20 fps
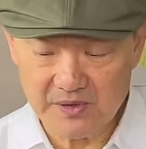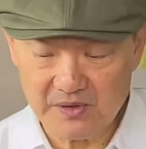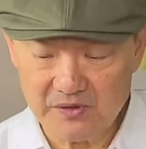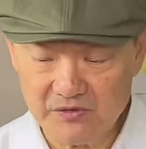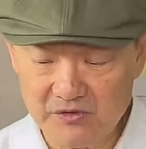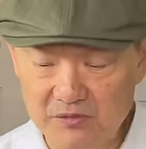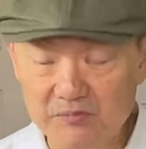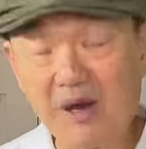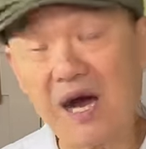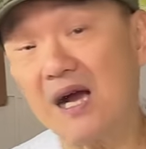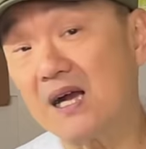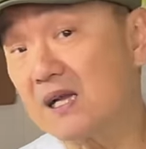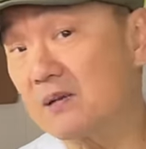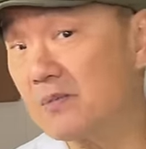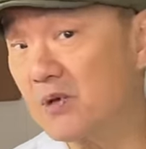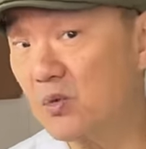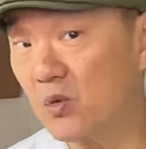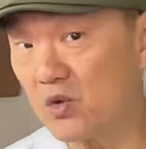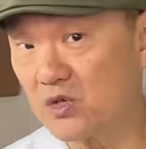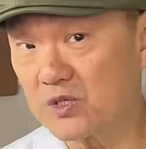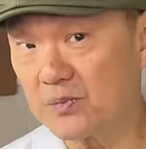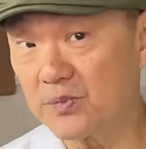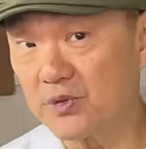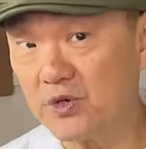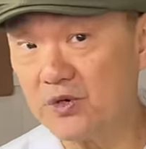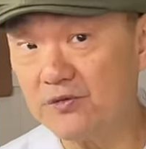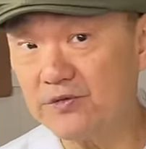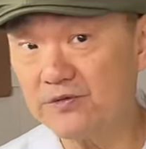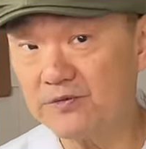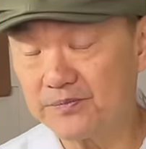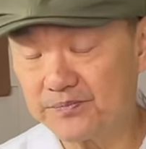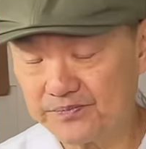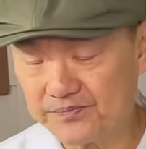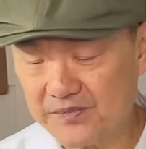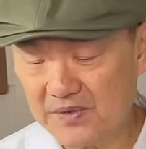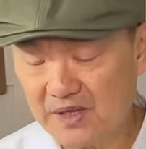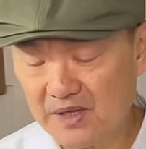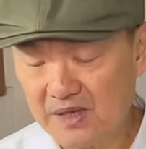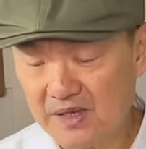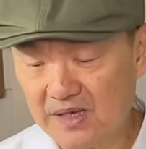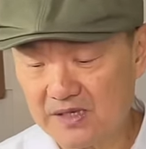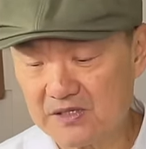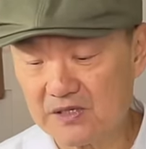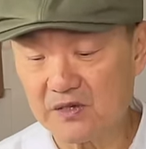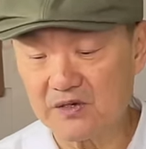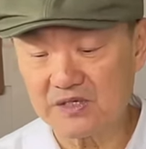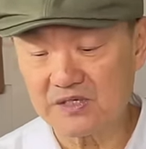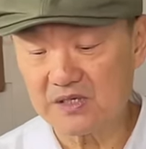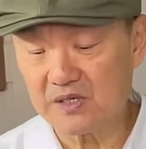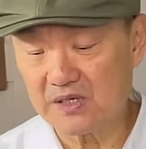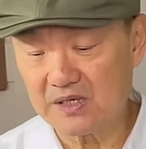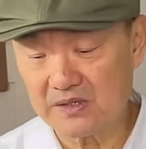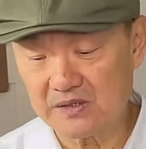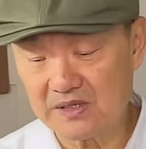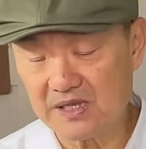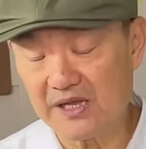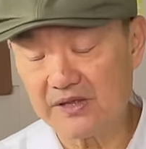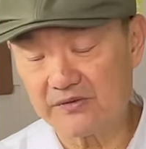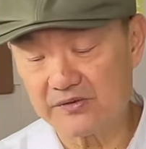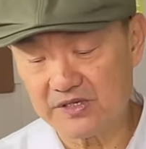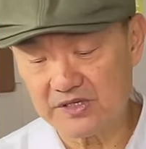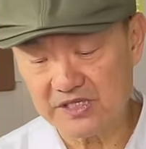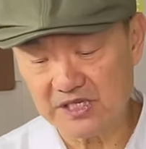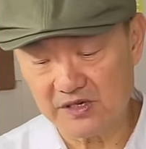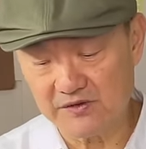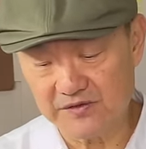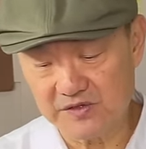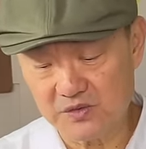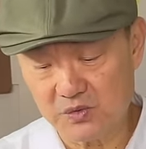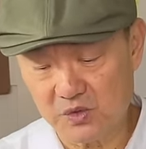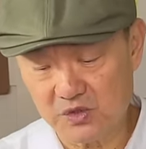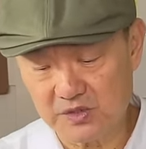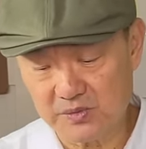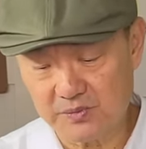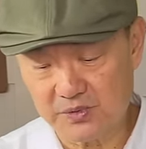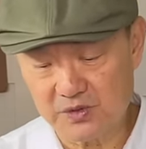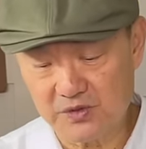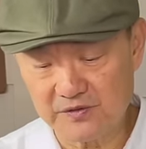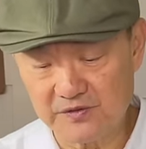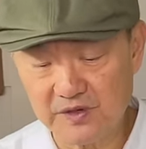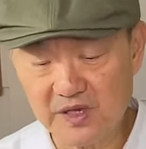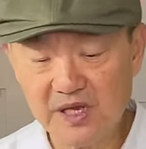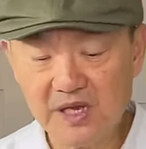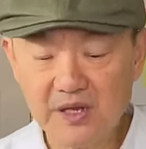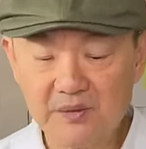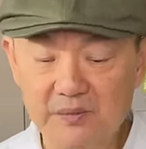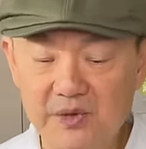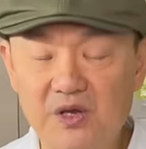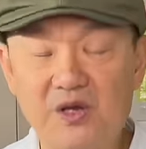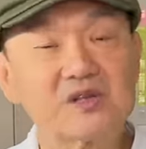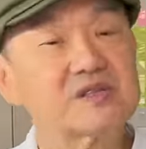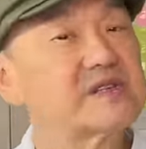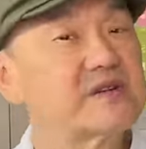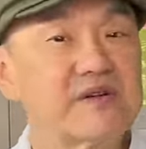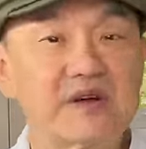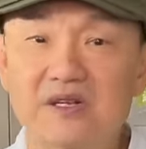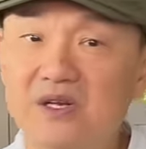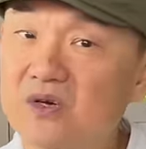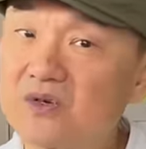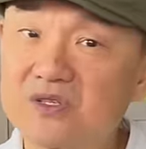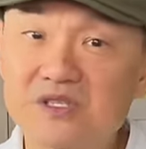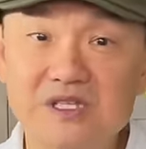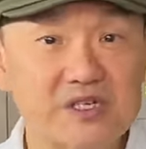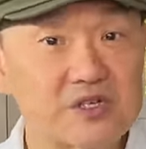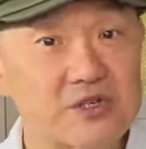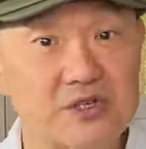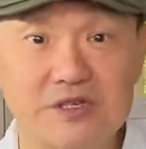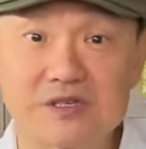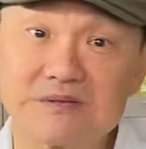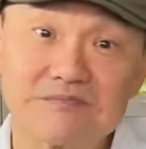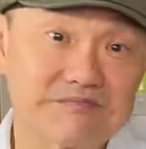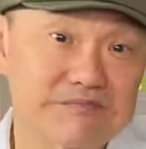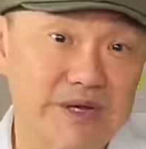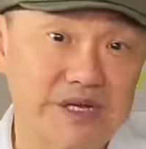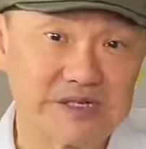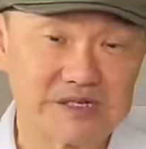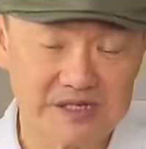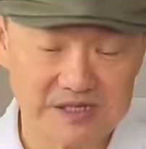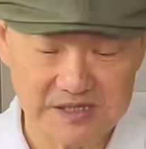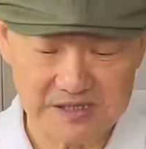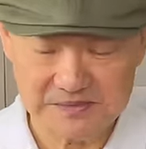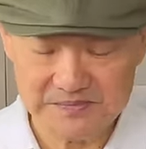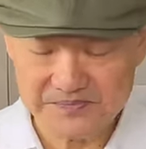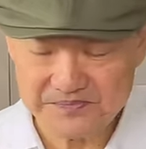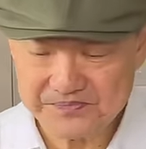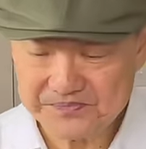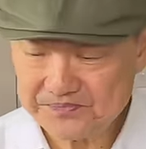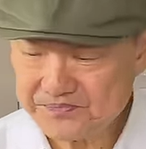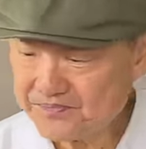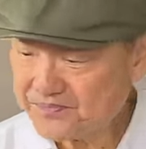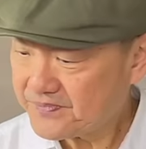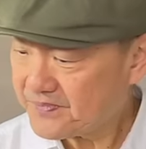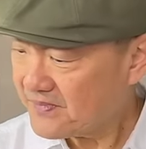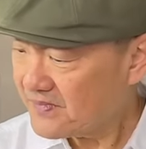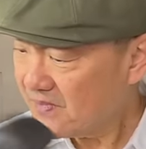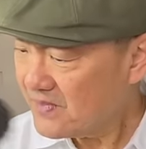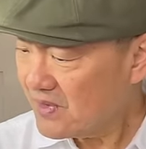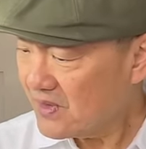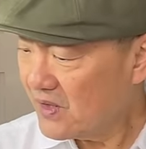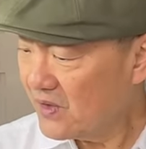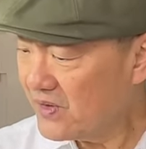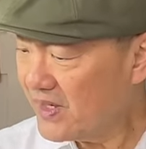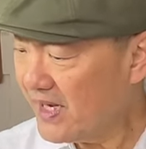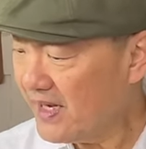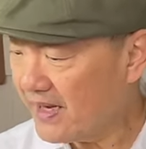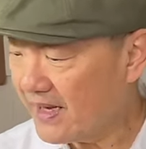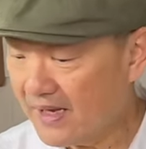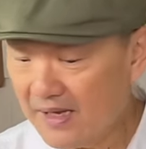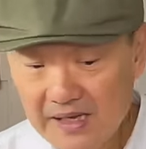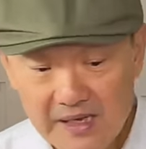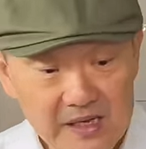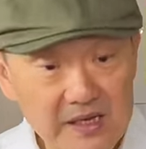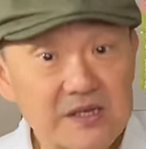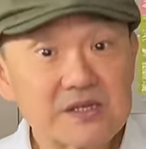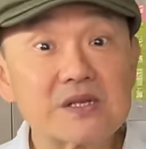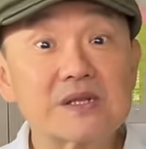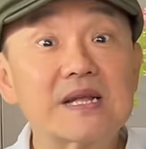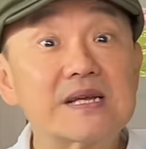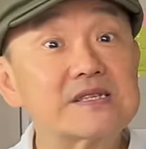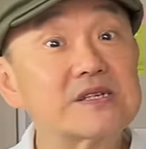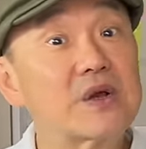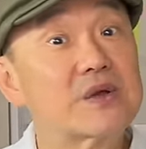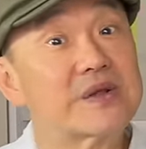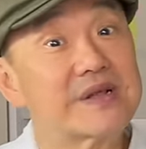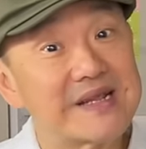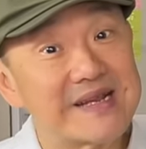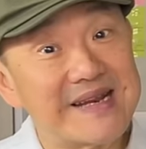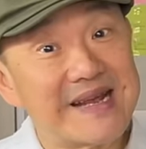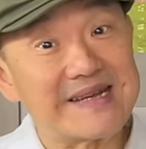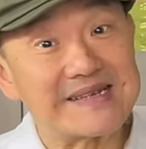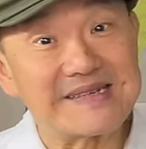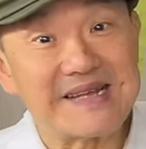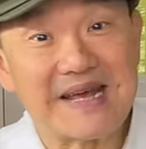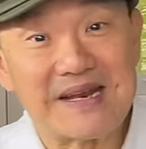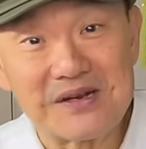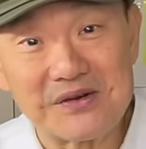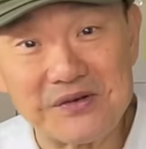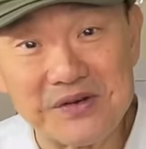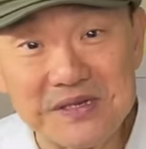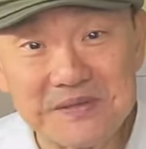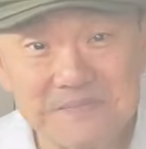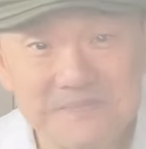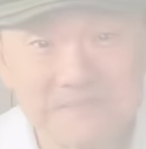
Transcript: remarkably waterproof, as long as the leather itself is waterproof, because there are no stitches, basically. Okay, so let's go to the next category.